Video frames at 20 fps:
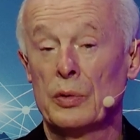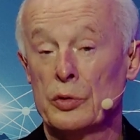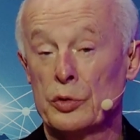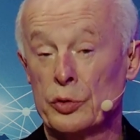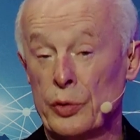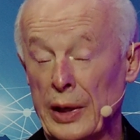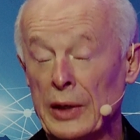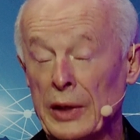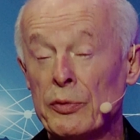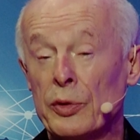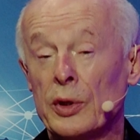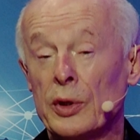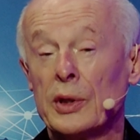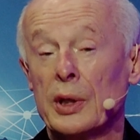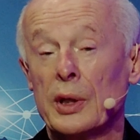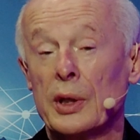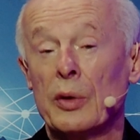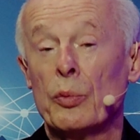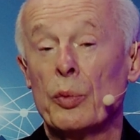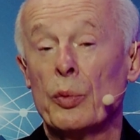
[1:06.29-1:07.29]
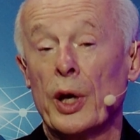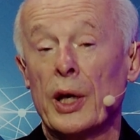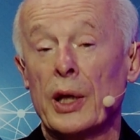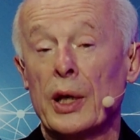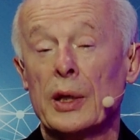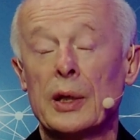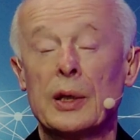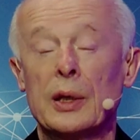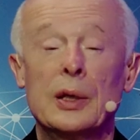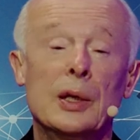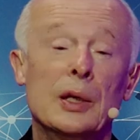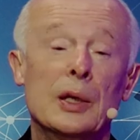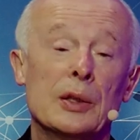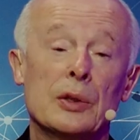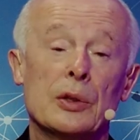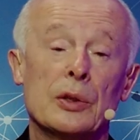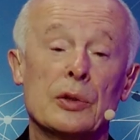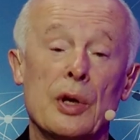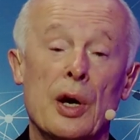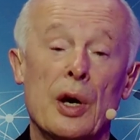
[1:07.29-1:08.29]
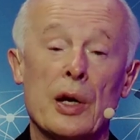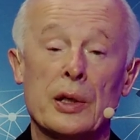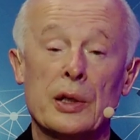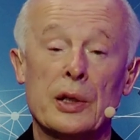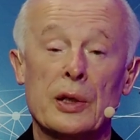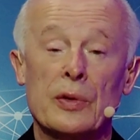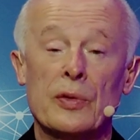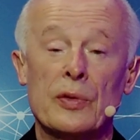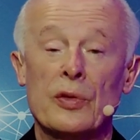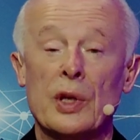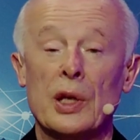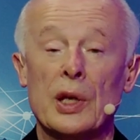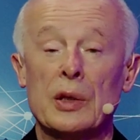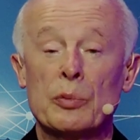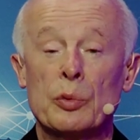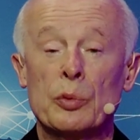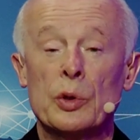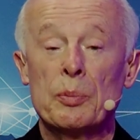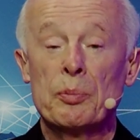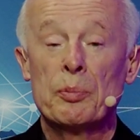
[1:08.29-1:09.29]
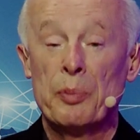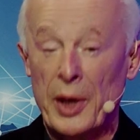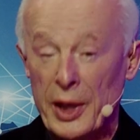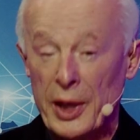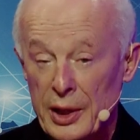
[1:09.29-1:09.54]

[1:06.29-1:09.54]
strengthened in a way the target and said we